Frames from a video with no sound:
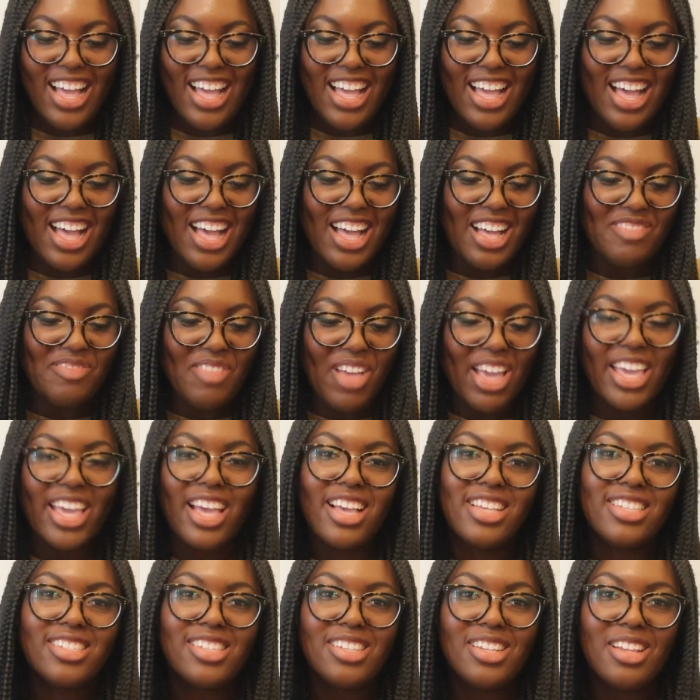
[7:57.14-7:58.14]
Um, I
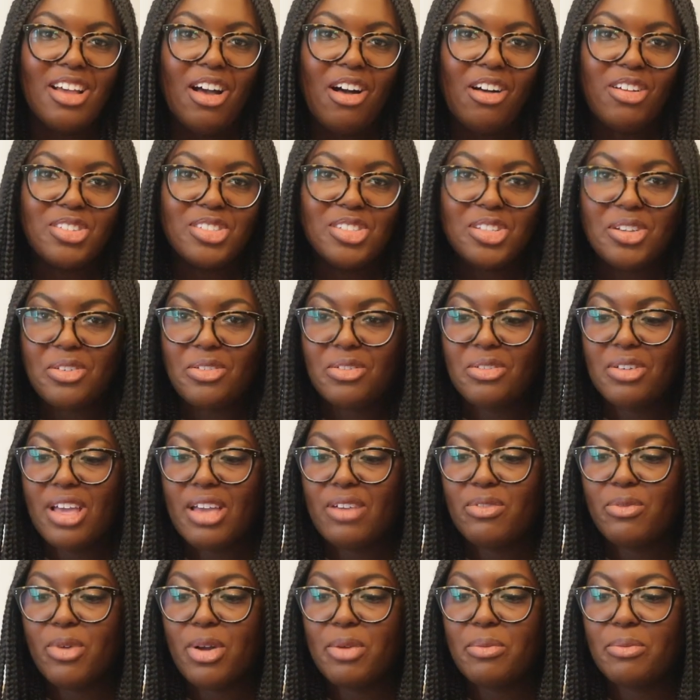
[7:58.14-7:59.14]
guess also
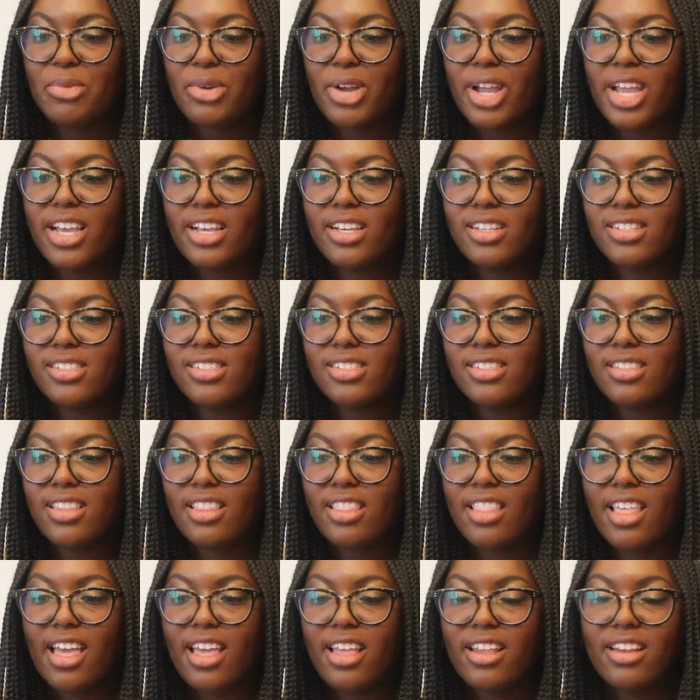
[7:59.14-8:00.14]
if one breaks,
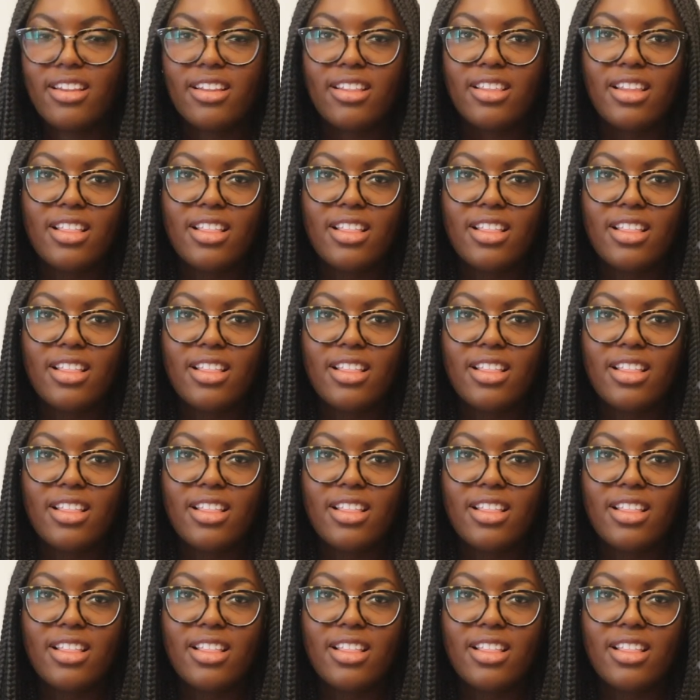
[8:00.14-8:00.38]
then